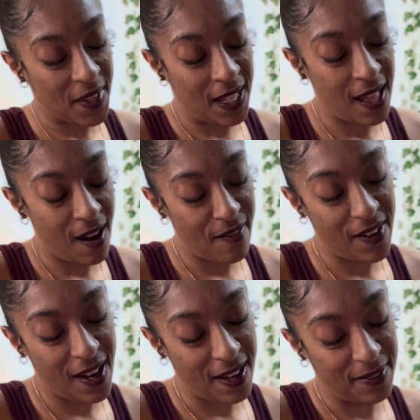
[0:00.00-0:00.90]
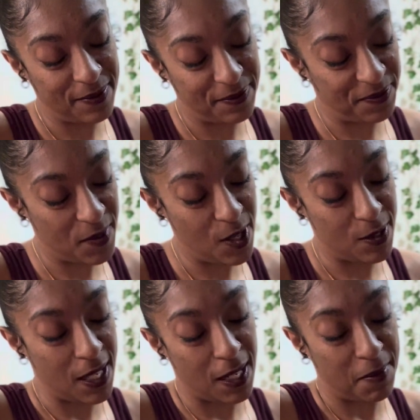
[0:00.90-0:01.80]
Clarify. What are you
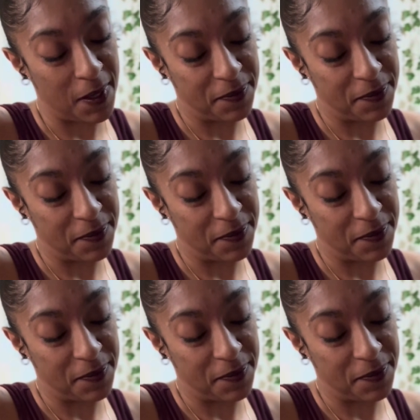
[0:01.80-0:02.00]
telling me?